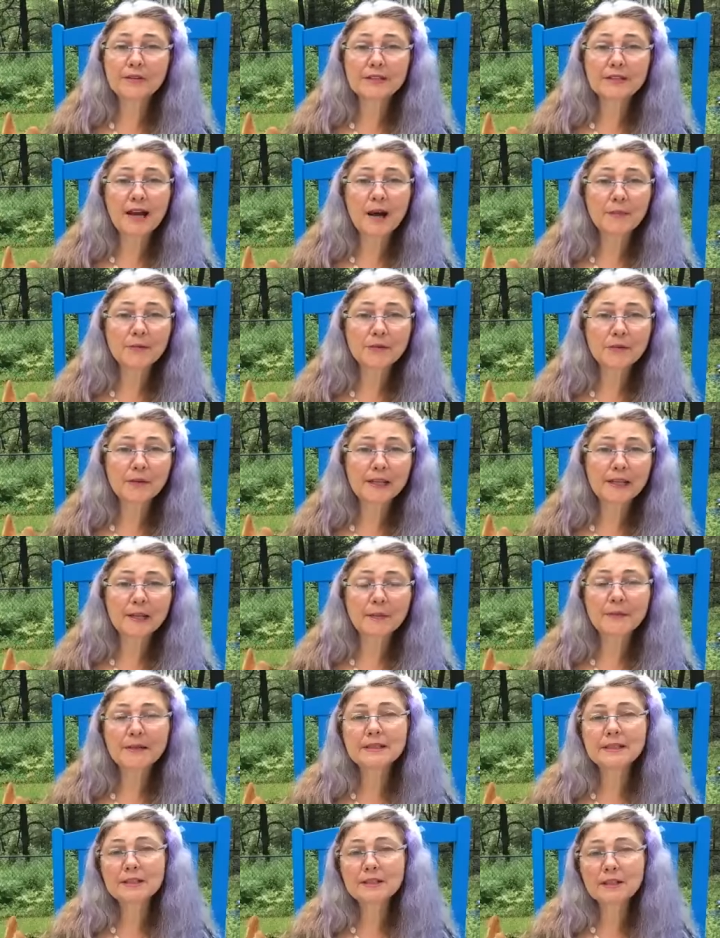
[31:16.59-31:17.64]
stop doing it
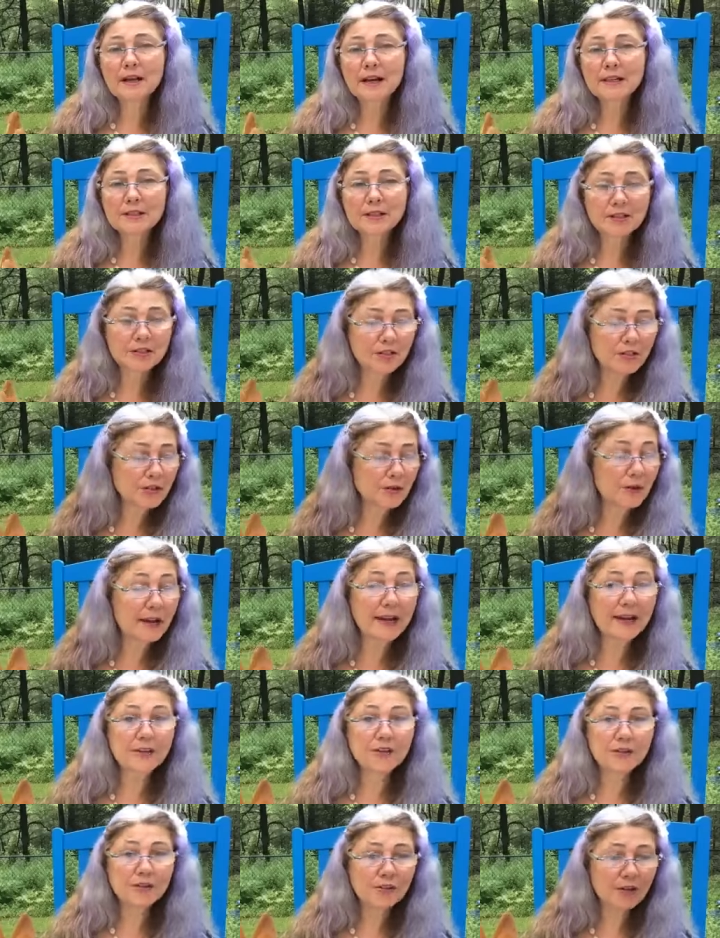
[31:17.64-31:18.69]
because it's toxic to you
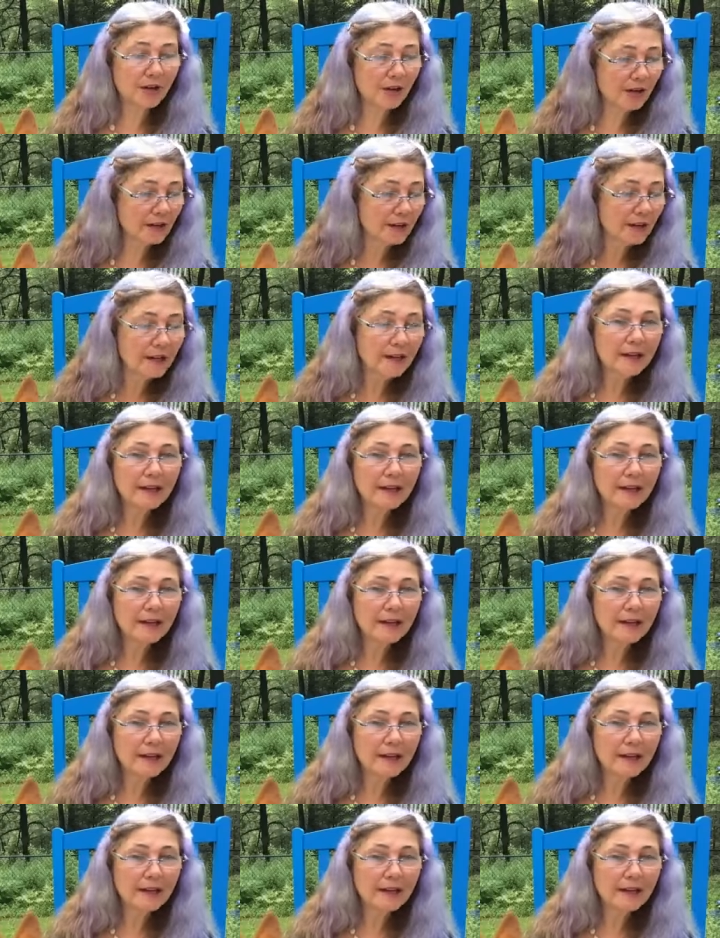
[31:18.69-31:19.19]
and your dog.